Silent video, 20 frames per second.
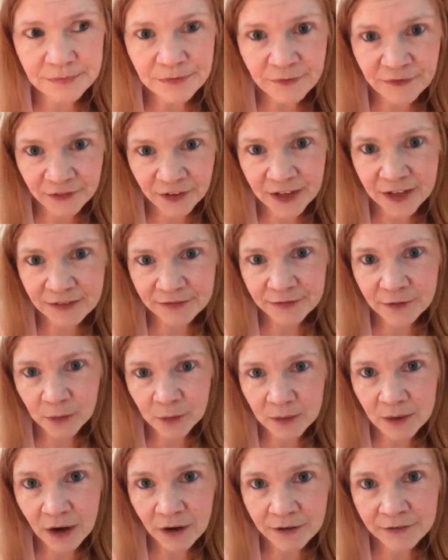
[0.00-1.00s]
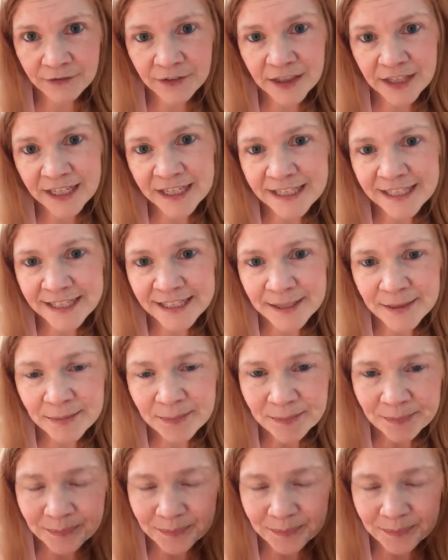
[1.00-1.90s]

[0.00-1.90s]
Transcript: fearful over this.